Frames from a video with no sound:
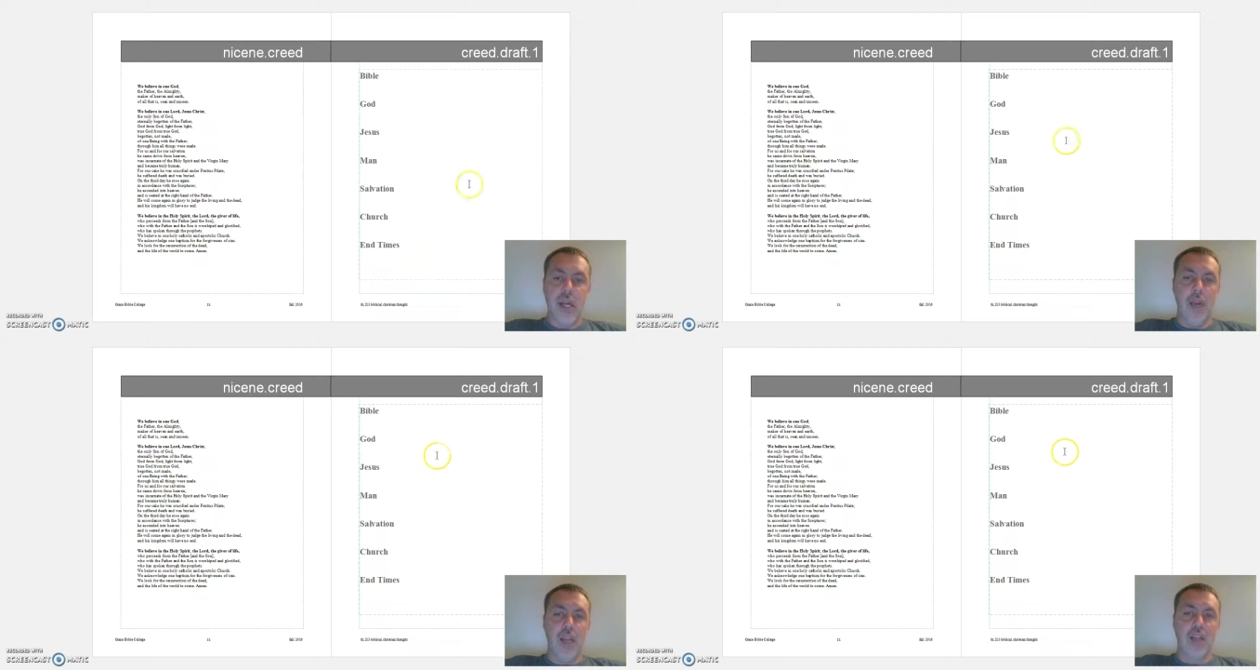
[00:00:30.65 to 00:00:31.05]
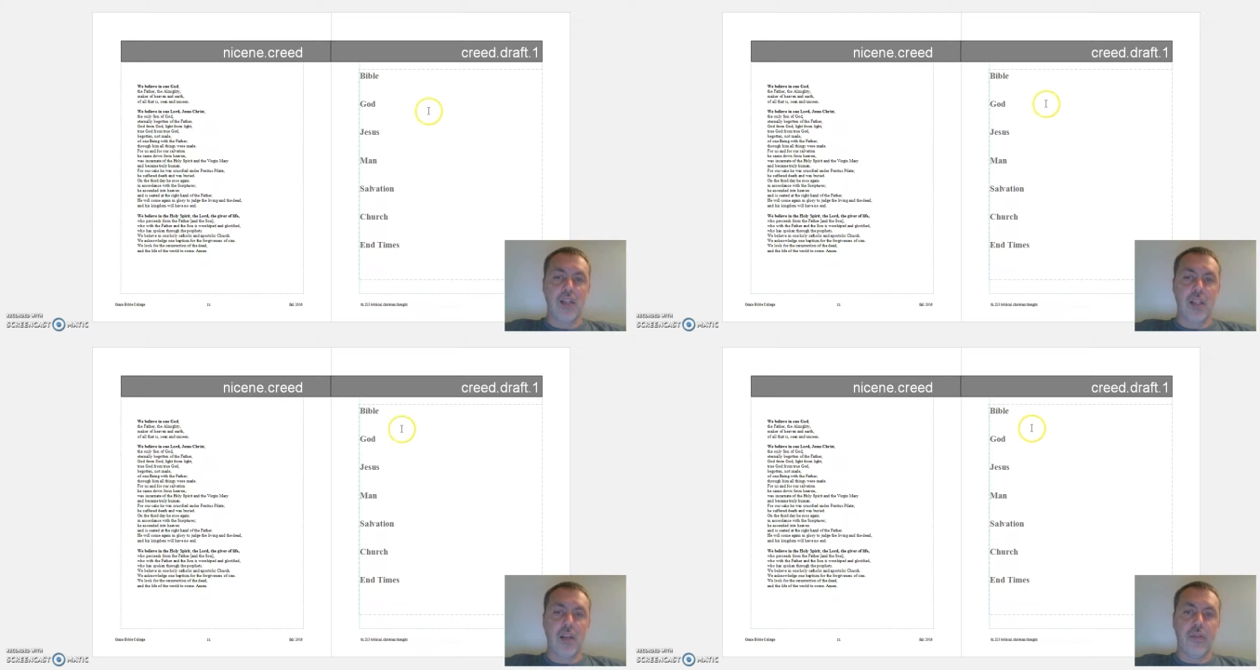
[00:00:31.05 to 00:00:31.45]
And
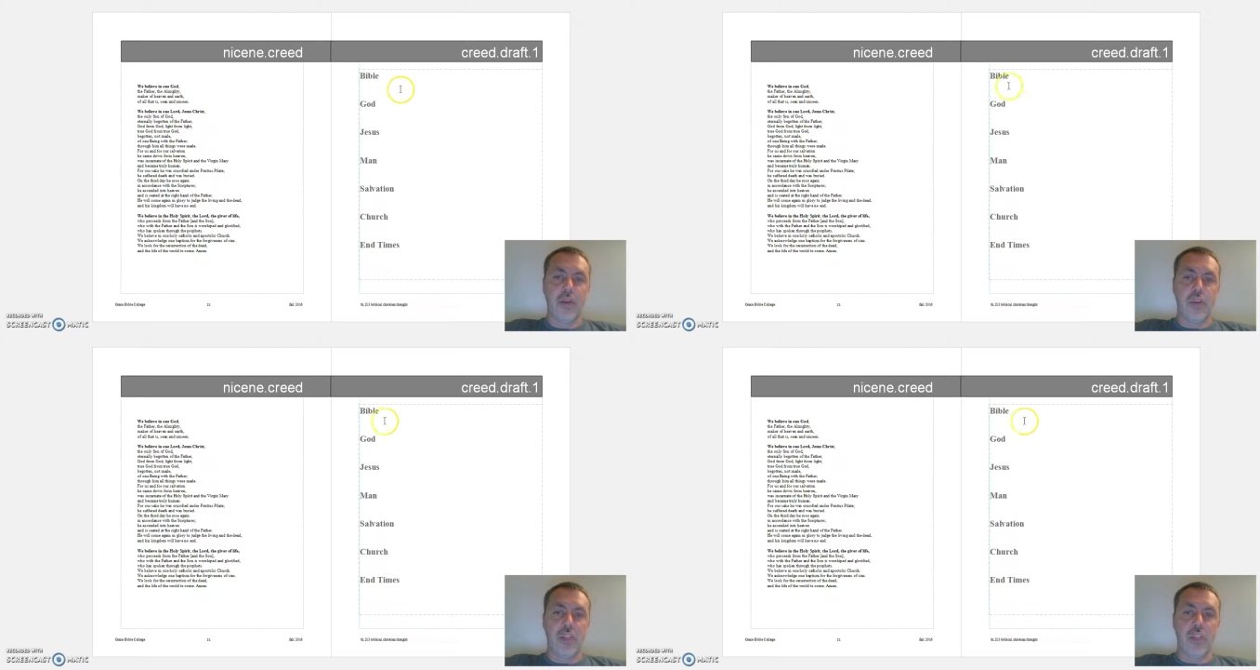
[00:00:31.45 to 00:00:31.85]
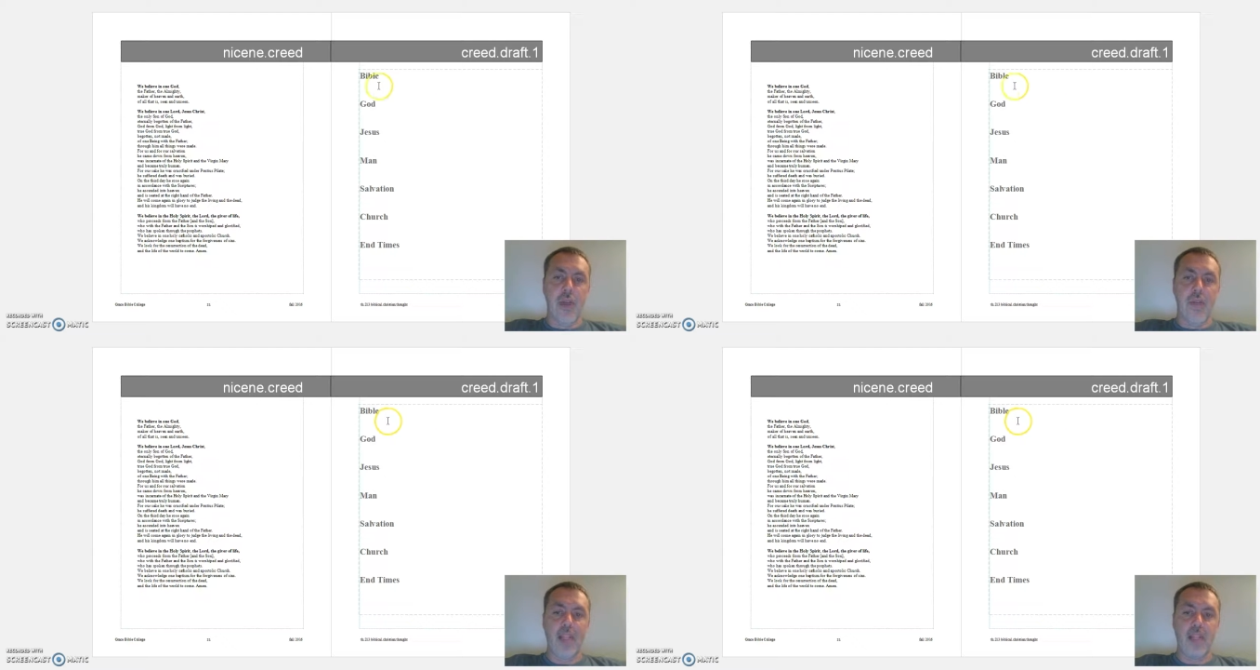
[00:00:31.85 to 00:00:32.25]
basically, your first
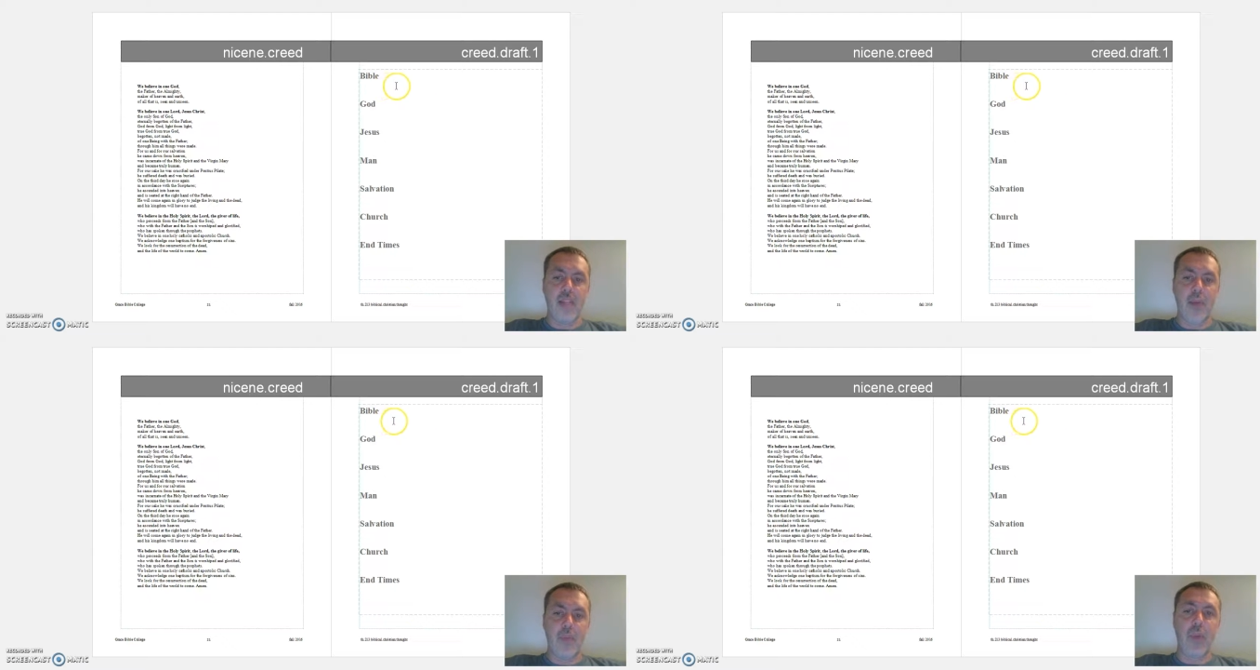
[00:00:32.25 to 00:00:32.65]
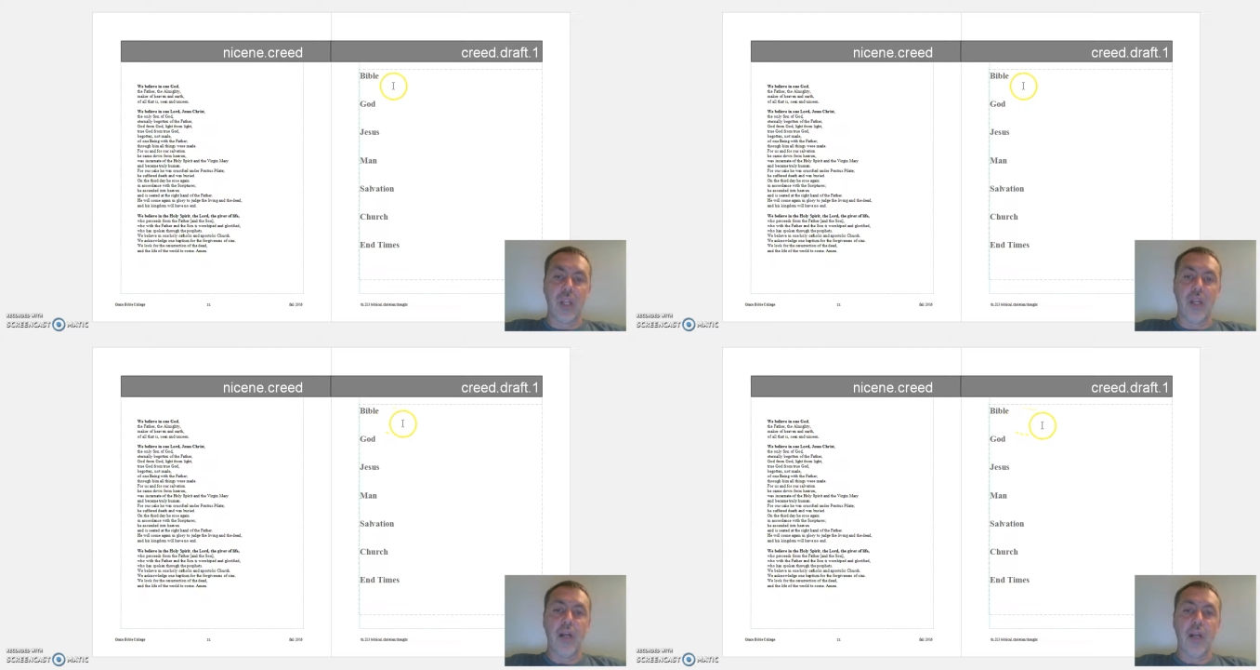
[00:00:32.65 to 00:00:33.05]
assignment is
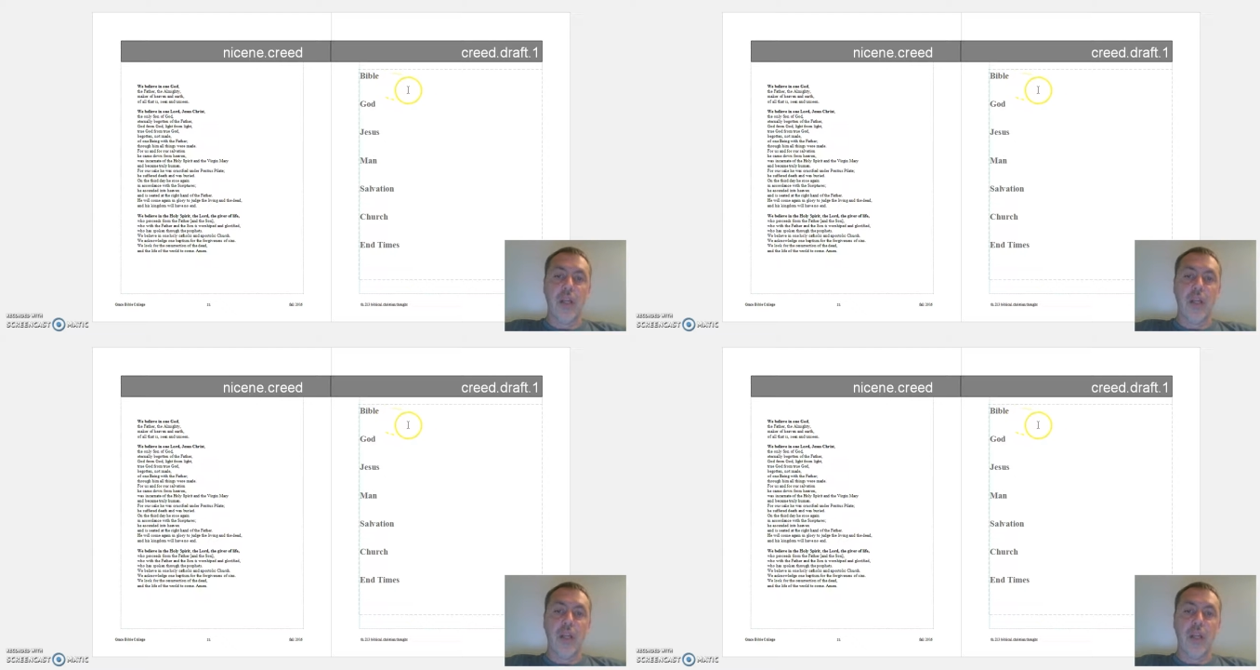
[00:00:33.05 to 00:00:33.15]
simply